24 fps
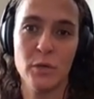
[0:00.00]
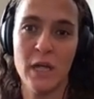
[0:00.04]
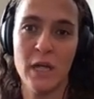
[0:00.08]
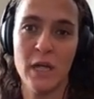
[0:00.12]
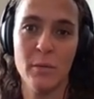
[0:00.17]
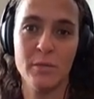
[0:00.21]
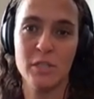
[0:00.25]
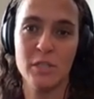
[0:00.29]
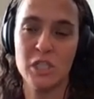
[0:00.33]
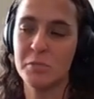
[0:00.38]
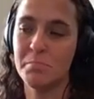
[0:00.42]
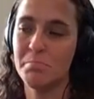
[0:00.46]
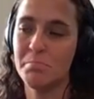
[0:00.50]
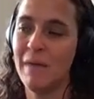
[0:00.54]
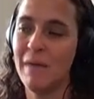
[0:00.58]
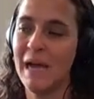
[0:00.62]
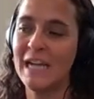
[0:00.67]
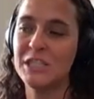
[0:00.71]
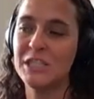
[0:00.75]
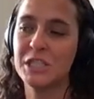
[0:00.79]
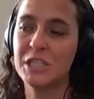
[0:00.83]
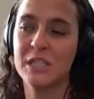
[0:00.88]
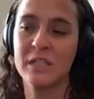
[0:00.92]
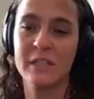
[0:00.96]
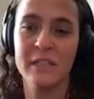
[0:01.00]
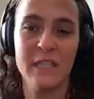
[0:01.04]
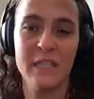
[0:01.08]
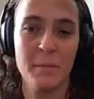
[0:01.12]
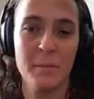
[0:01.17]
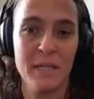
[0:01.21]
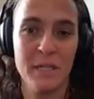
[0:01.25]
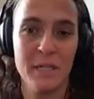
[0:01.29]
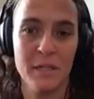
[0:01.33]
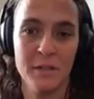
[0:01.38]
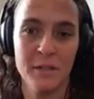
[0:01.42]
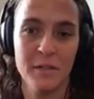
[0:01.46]
It just magically
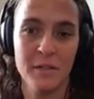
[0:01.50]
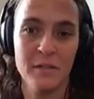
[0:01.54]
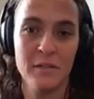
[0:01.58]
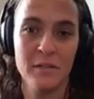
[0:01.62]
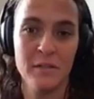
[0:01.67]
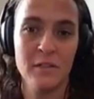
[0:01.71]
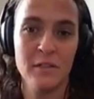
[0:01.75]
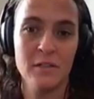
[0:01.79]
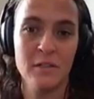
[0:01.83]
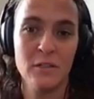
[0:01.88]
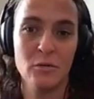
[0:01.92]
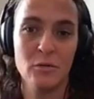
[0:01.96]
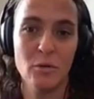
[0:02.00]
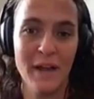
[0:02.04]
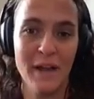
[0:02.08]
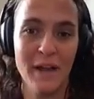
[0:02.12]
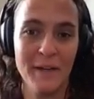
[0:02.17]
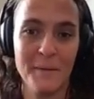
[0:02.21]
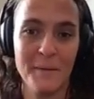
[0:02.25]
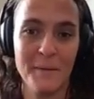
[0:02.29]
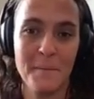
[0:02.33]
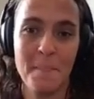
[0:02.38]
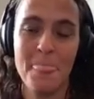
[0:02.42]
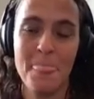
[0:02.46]
appeared, right?